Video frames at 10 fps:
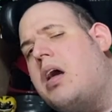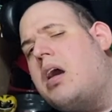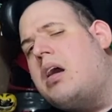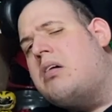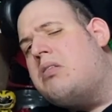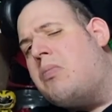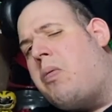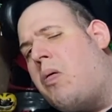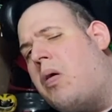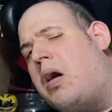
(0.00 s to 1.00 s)
because I
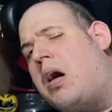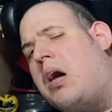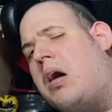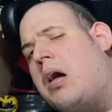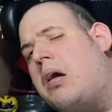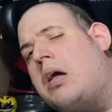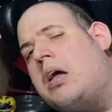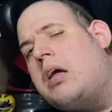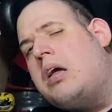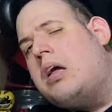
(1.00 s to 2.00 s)
brought a
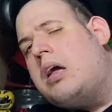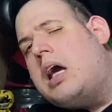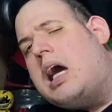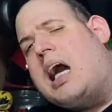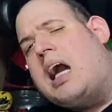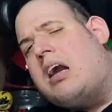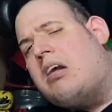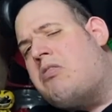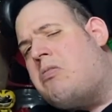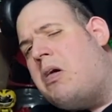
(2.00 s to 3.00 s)

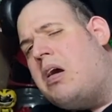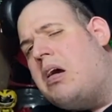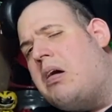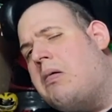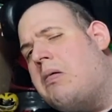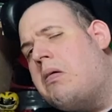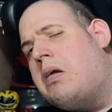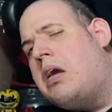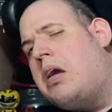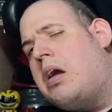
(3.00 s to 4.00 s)
extra
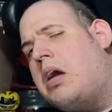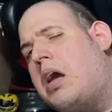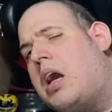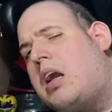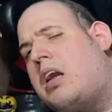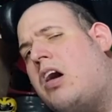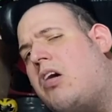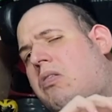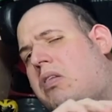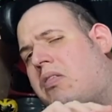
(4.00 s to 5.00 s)

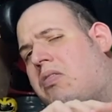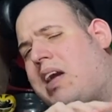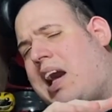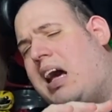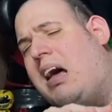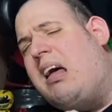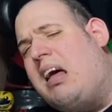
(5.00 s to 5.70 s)
Coda figure